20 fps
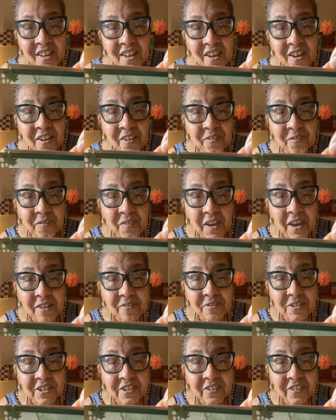Her
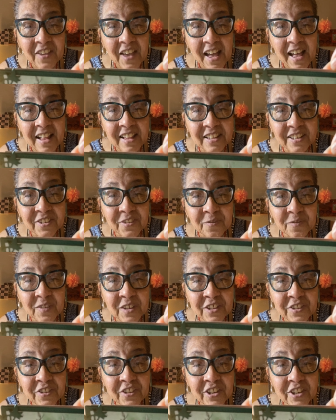favorite style is
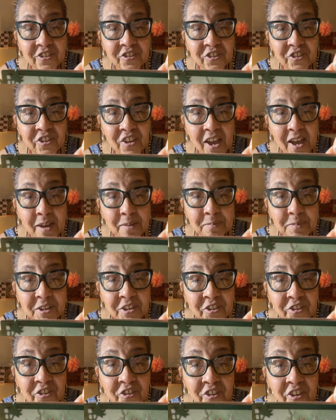vintage, shabby
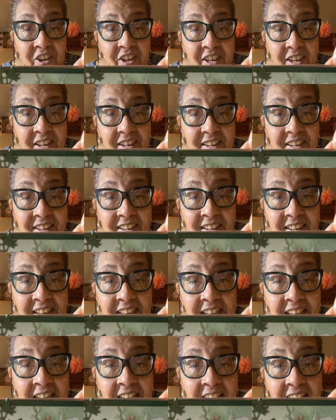chic.
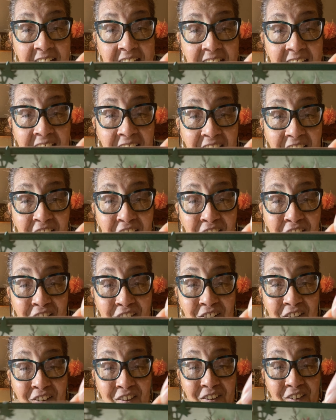
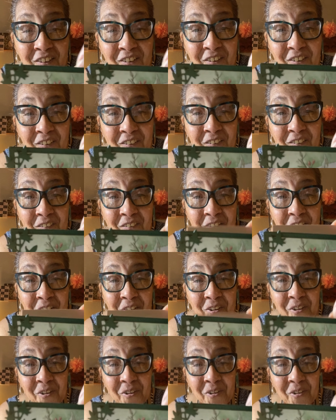
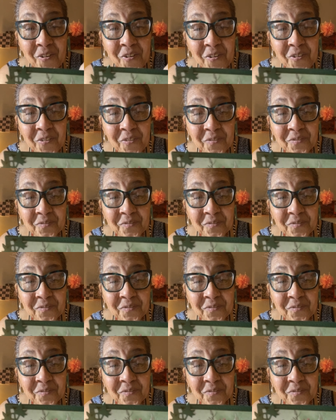Oh.